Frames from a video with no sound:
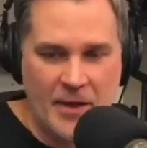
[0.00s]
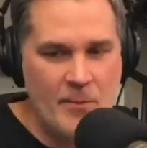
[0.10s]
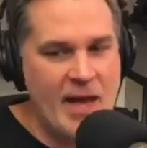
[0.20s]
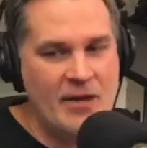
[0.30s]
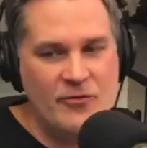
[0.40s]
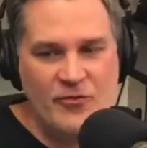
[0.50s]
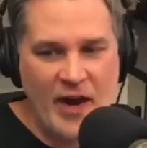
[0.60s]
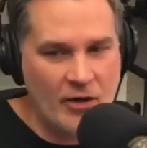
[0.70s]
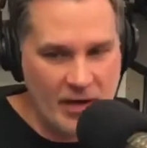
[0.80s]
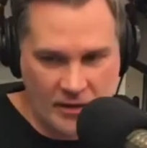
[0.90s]
that made it
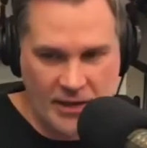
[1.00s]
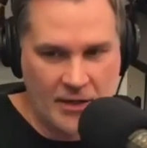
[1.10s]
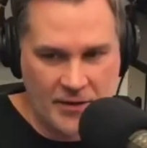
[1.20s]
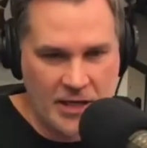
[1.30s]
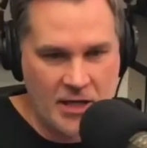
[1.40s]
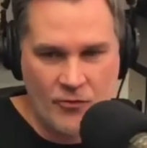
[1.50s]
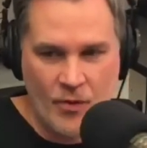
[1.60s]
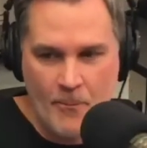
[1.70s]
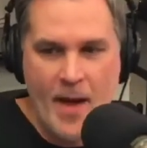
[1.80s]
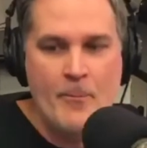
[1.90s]
very clear that he
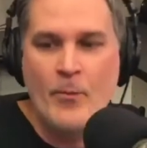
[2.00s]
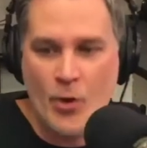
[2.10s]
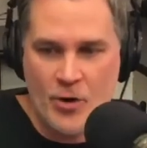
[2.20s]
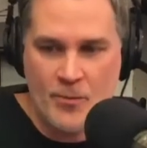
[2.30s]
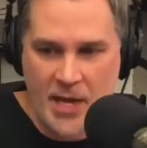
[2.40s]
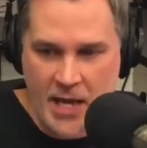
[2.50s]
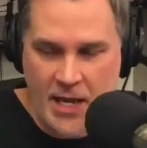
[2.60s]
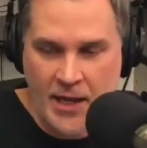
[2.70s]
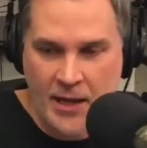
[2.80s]
remembered me.